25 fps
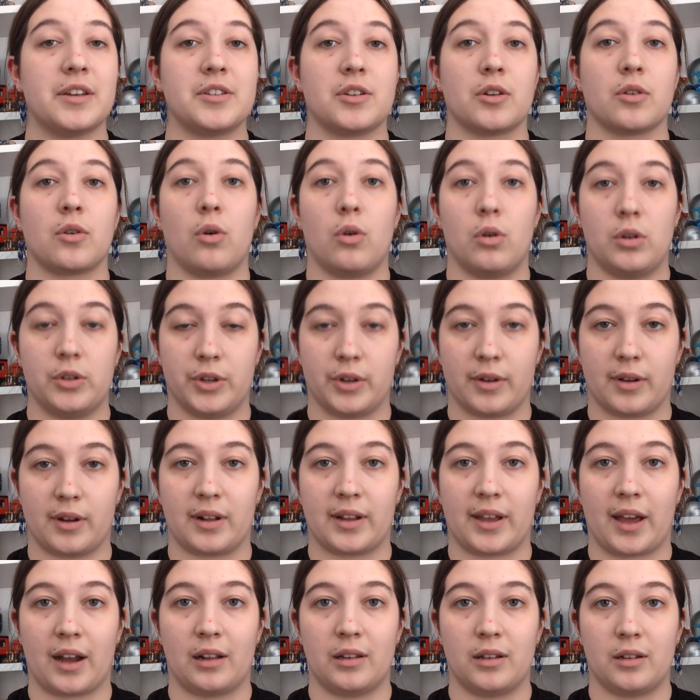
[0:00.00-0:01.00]
as you're older
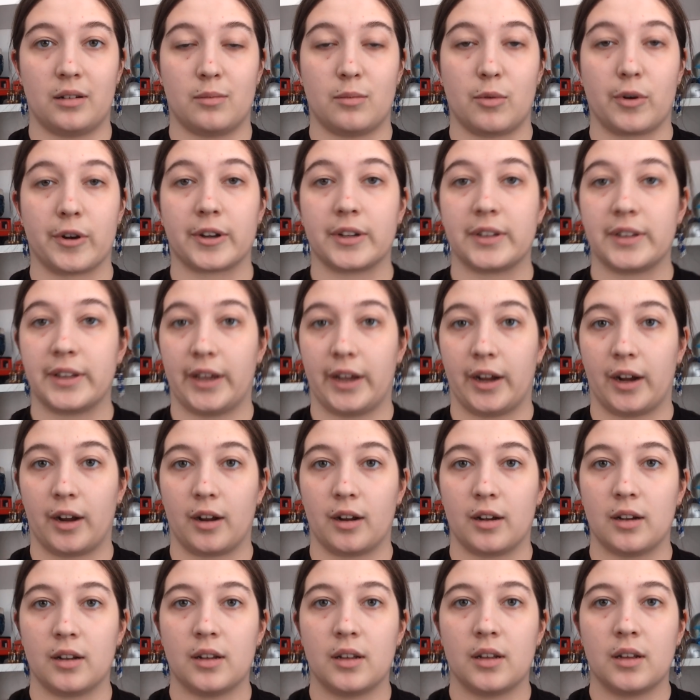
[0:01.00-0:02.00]
it'll get a little more
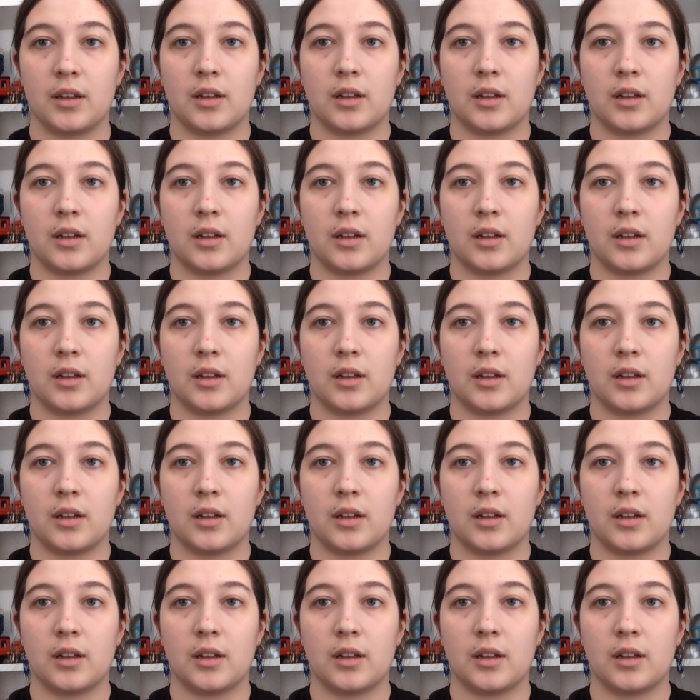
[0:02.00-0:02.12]
clear.